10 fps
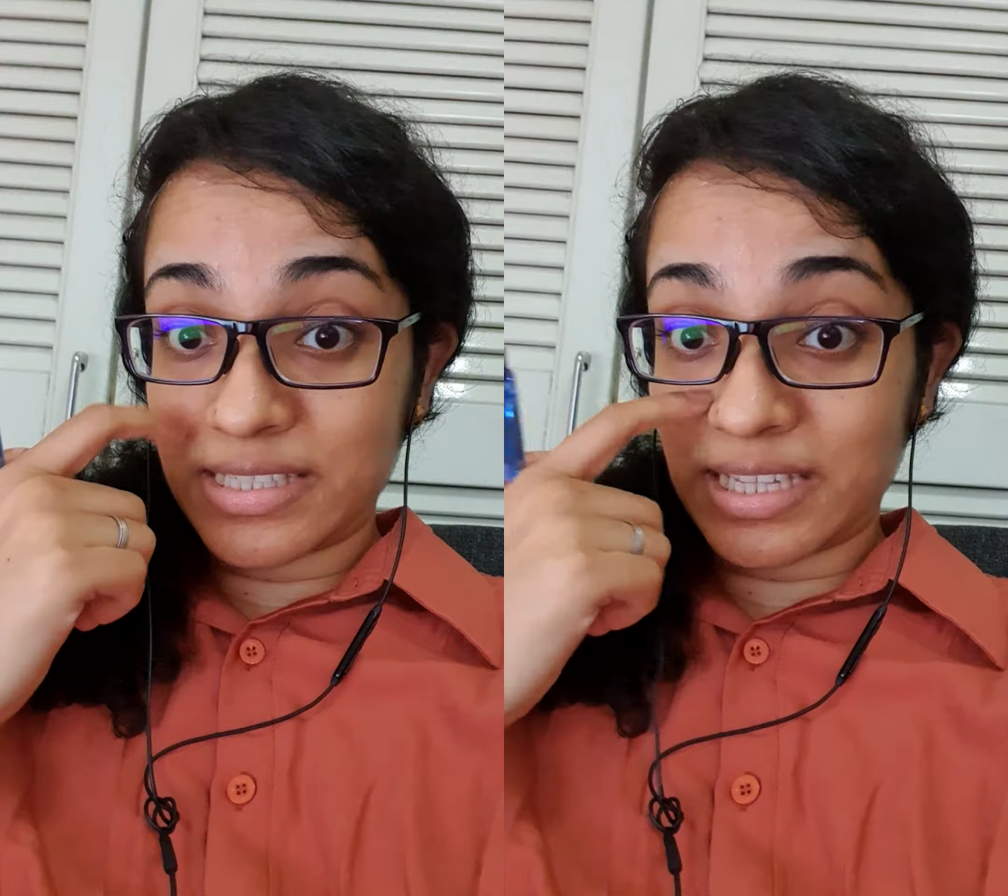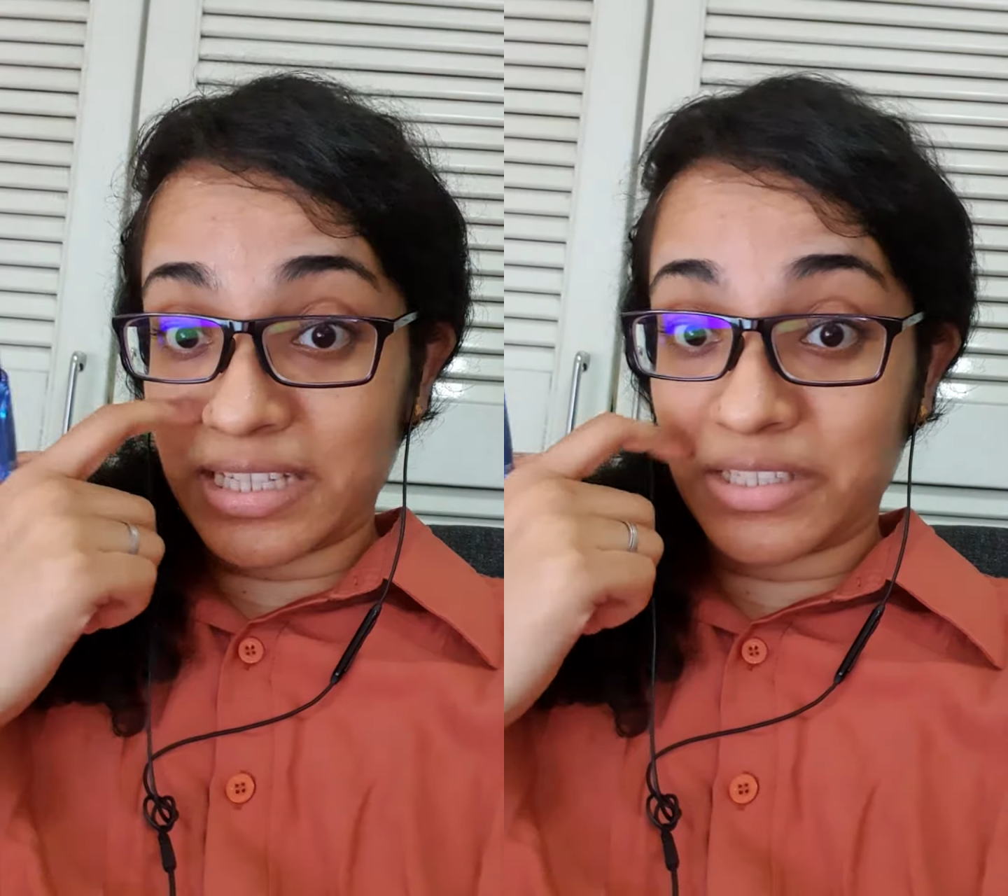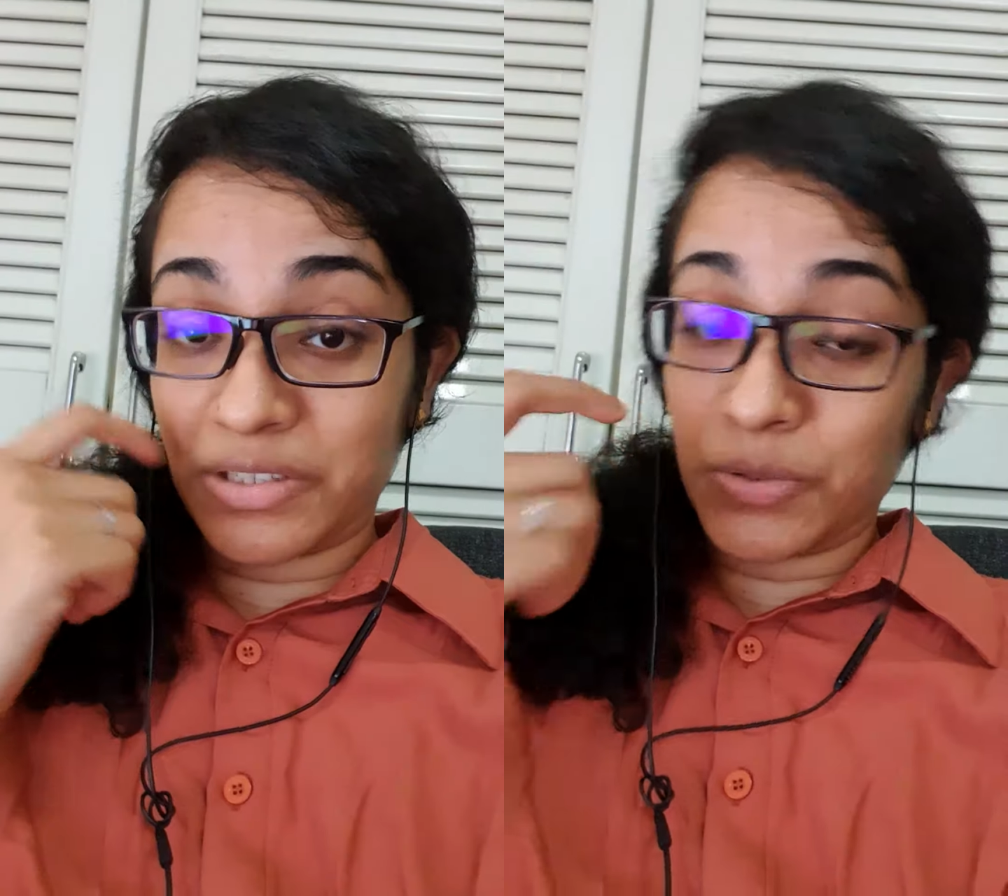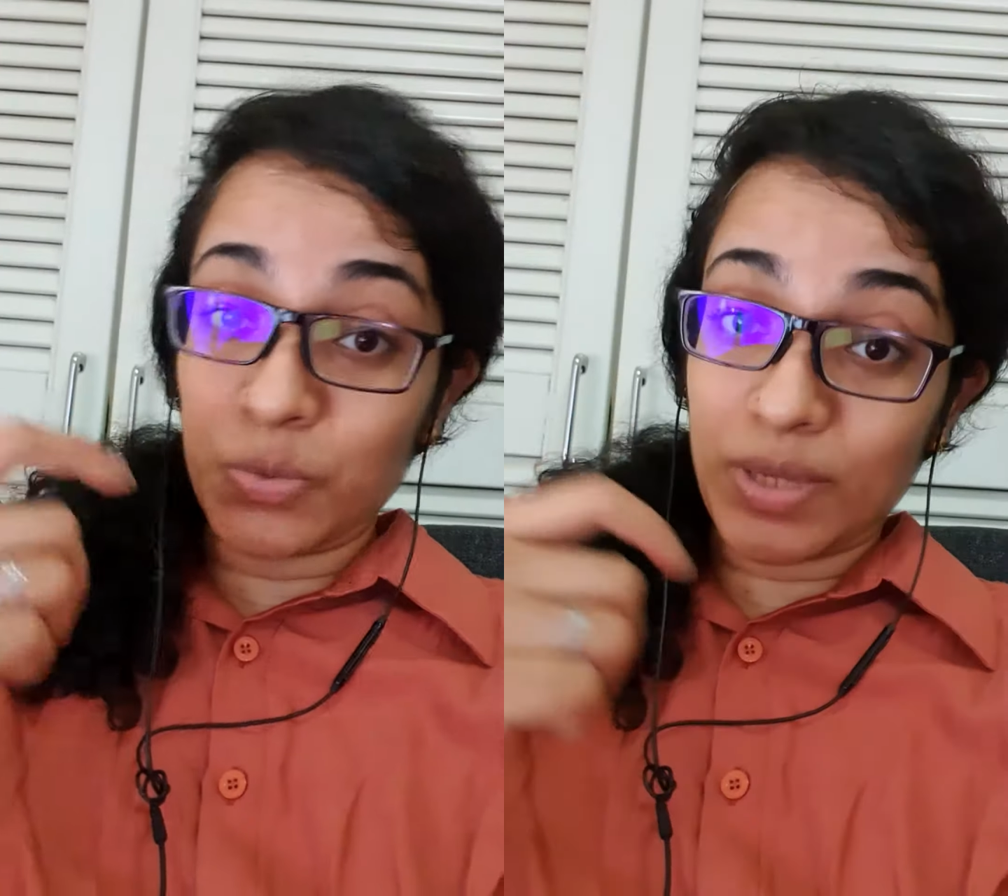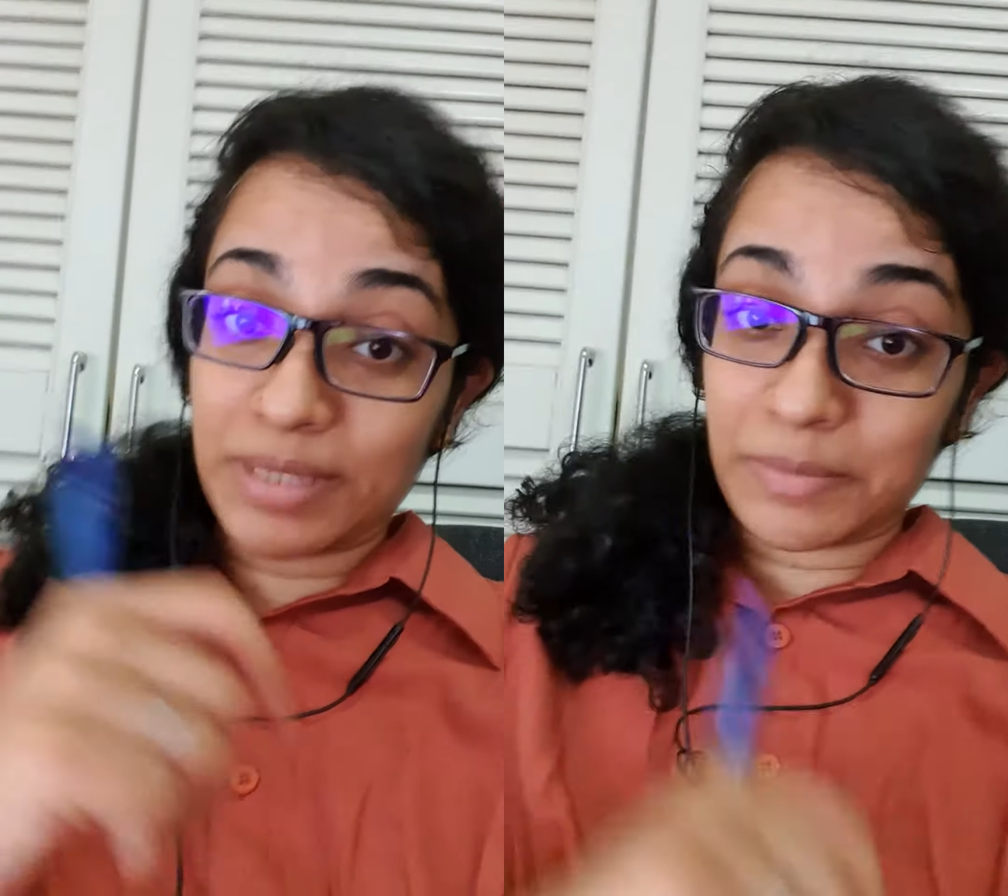like
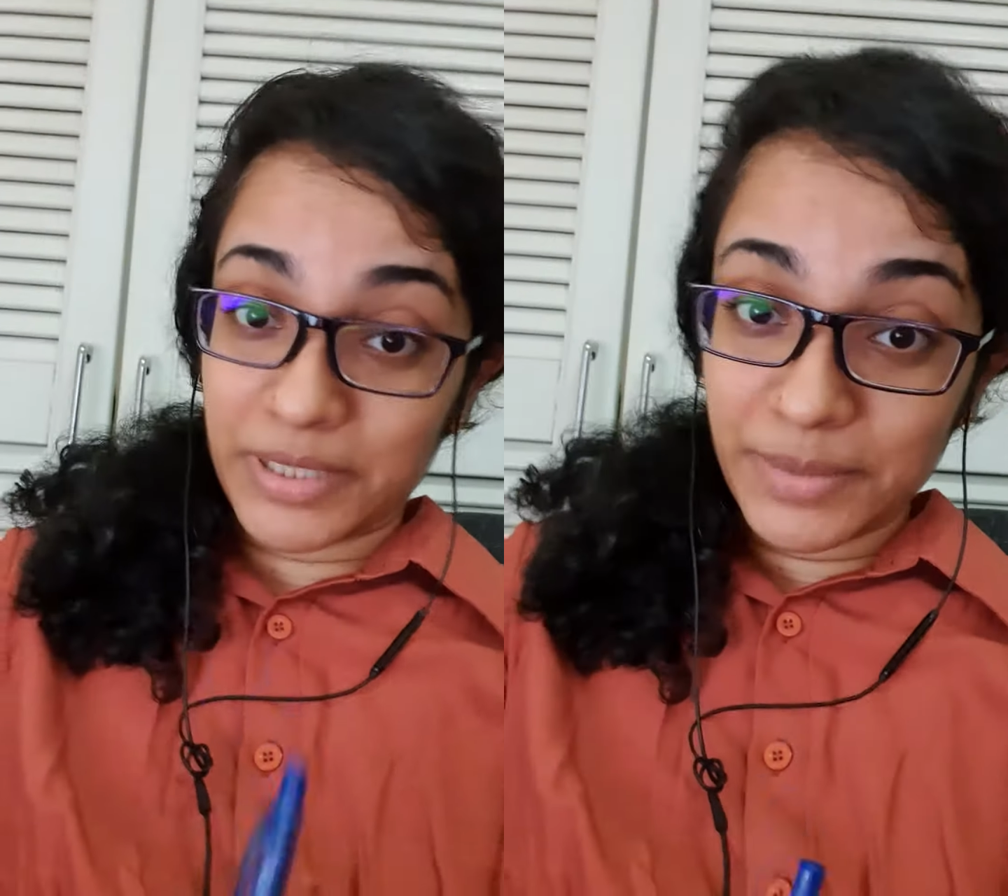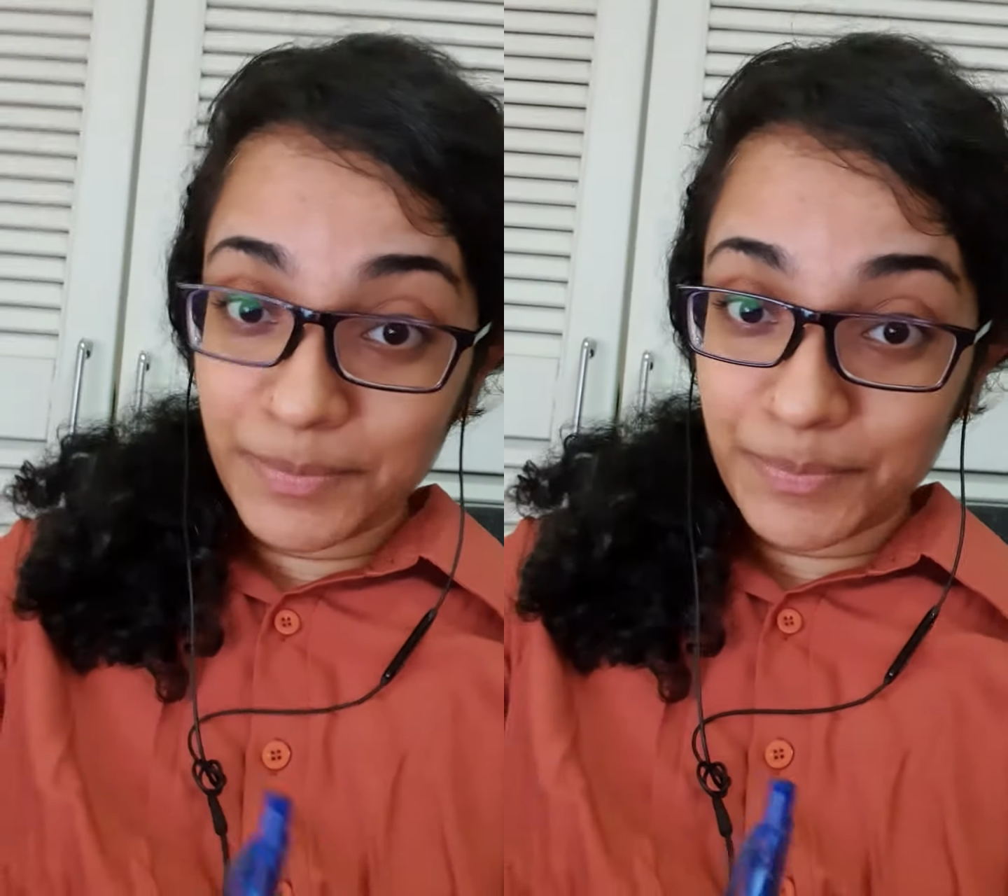you and me